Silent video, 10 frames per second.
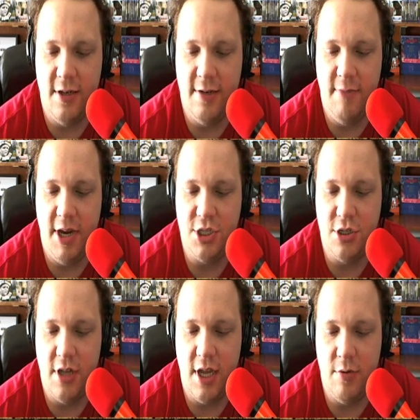make
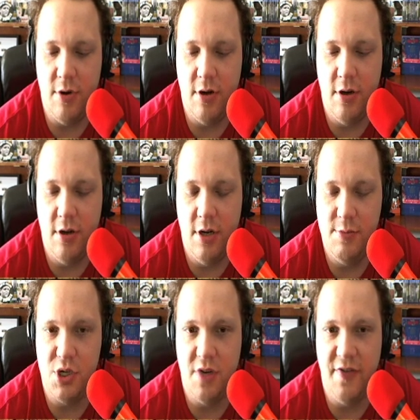sure that we're
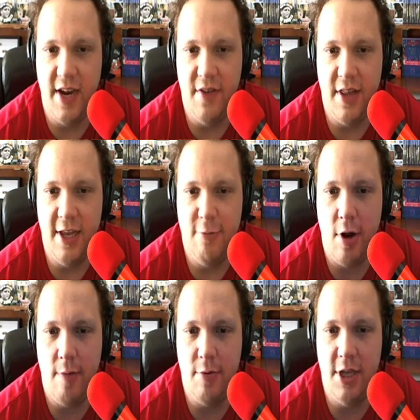observing everything
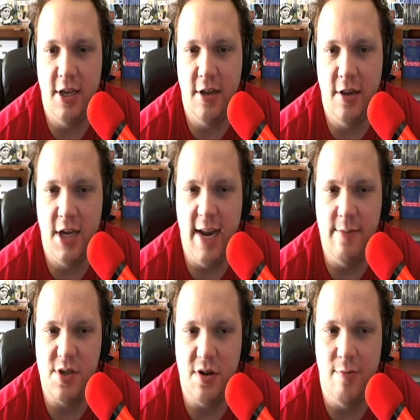properly. The
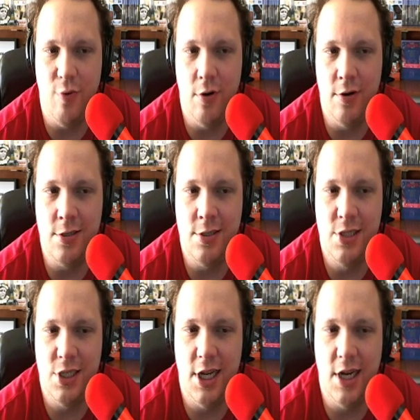names are important
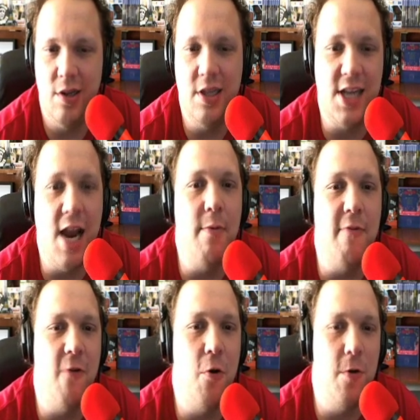to, like, the type of
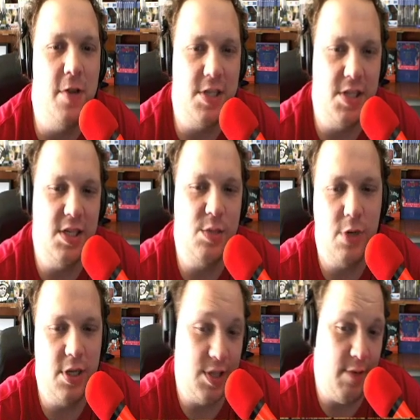photo this is
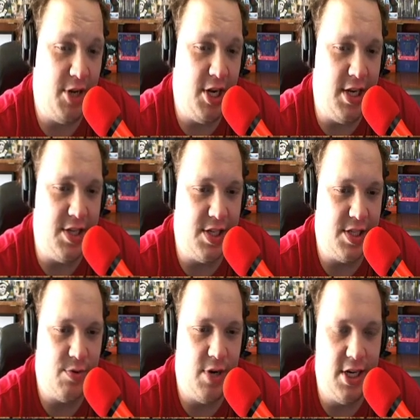because, I mean, it is.
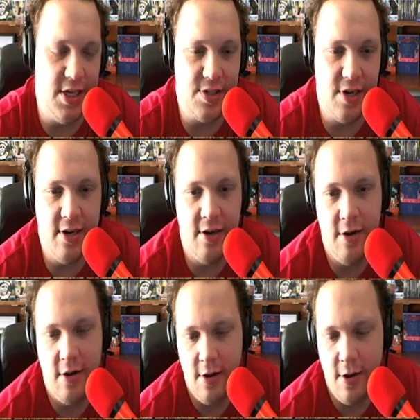It's what it is, right?
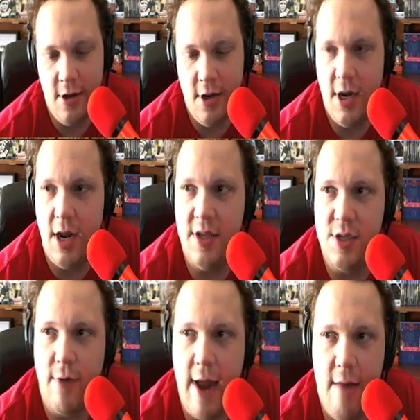Now, this
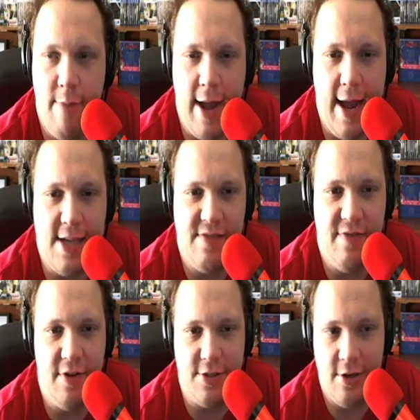red pass
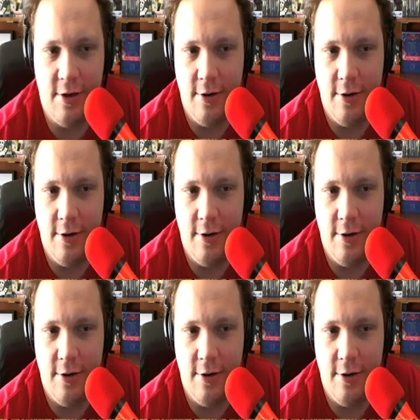filter,